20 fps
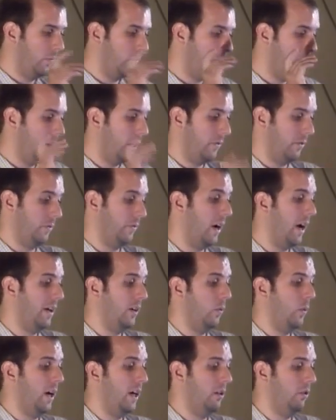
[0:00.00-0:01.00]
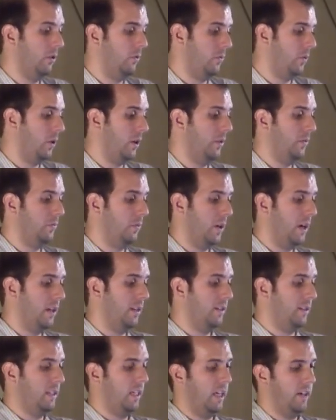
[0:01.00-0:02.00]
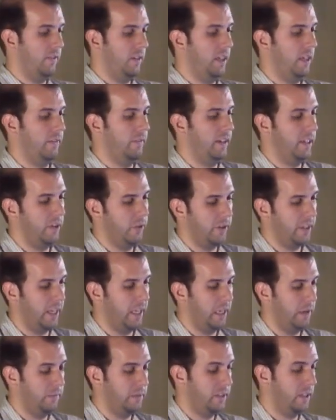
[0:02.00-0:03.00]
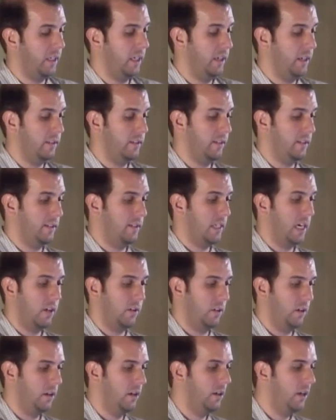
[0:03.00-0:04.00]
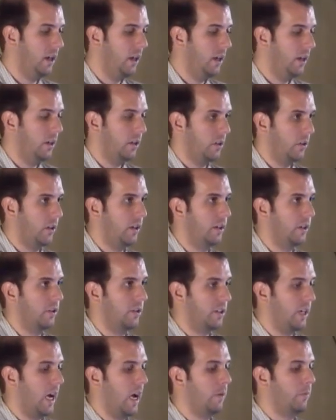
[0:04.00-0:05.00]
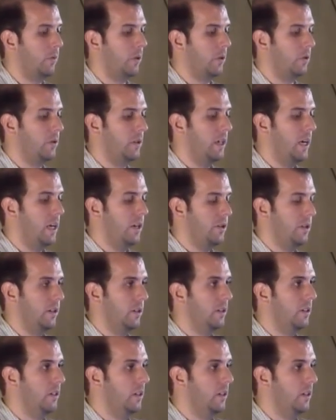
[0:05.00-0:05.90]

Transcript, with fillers: you have to find a way to avoid friends, TV, video games, kids, etc. during your time for creation.